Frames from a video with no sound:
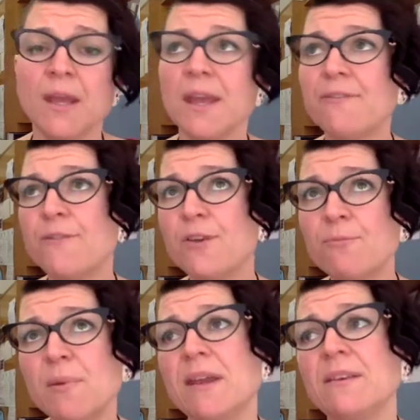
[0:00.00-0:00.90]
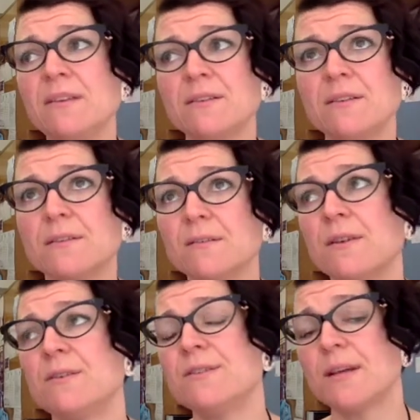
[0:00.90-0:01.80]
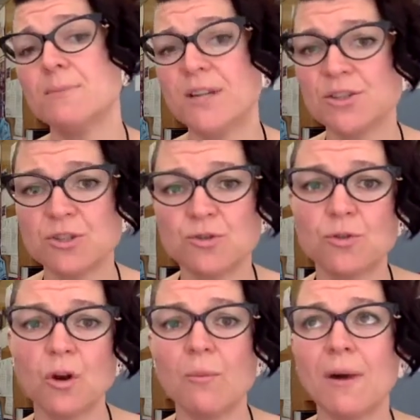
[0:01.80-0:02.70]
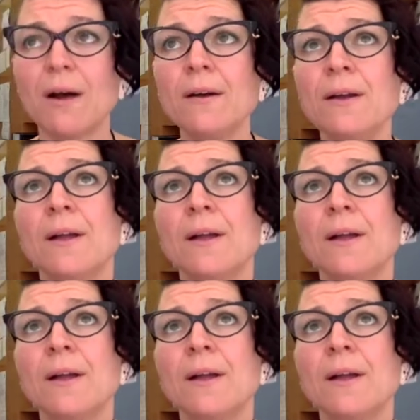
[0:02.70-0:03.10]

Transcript: If you've been, subject to trauma